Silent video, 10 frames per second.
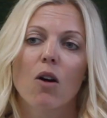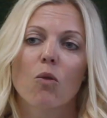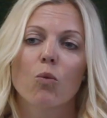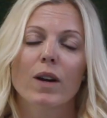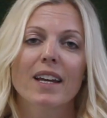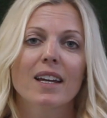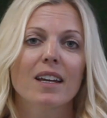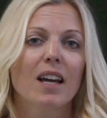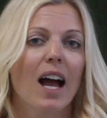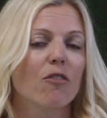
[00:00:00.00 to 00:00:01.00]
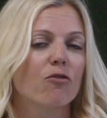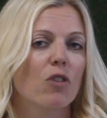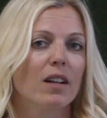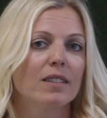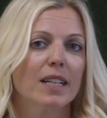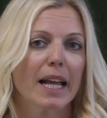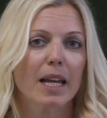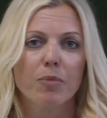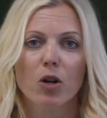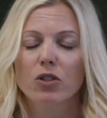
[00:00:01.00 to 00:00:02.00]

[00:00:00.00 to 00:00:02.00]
We have run Ebola